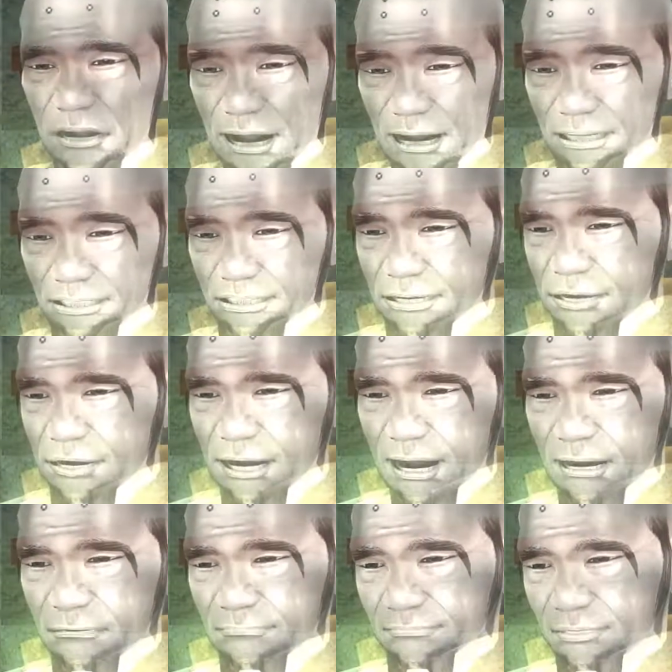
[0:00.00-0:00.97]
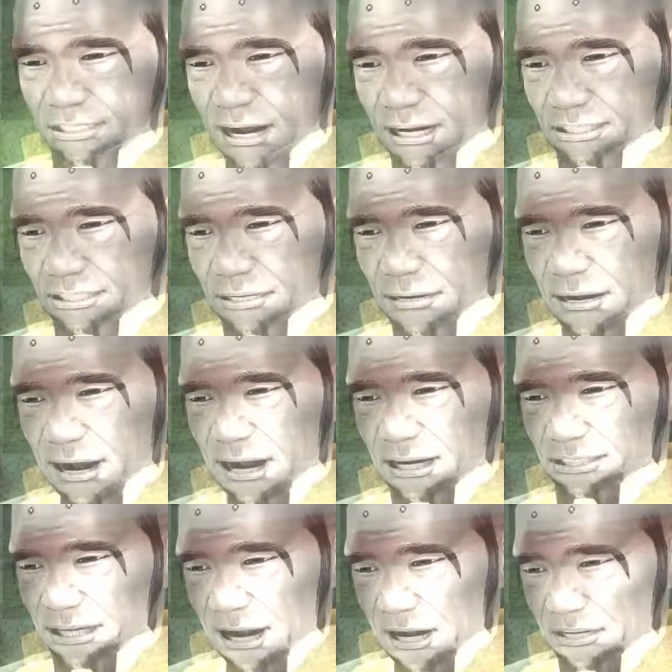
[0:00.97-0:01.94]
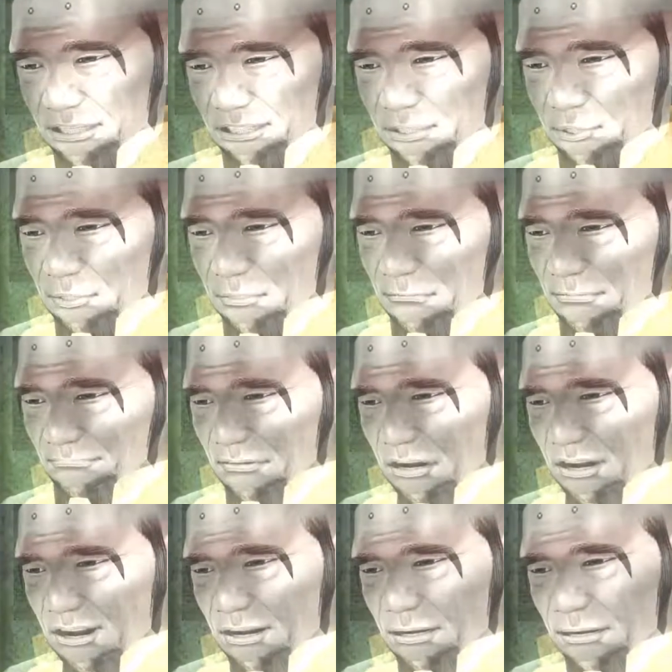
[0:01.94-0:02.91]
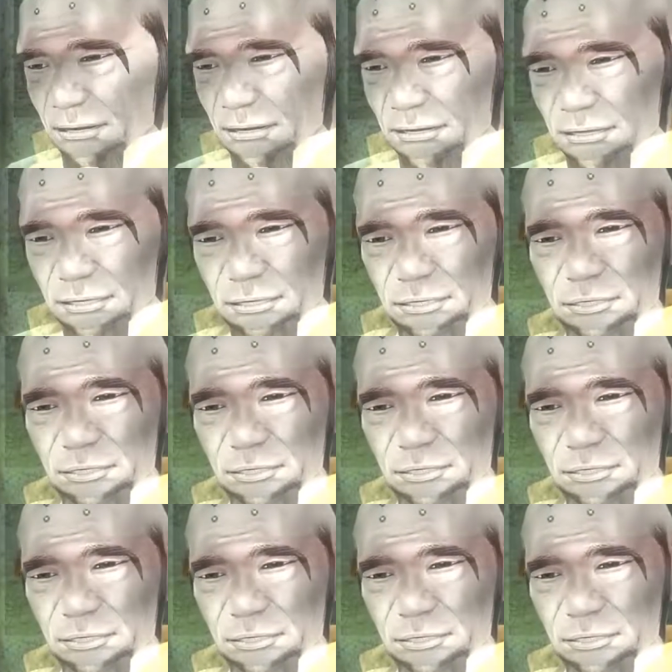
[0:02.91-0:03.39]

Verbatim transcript: Yes, great mistress, it is all so clear now.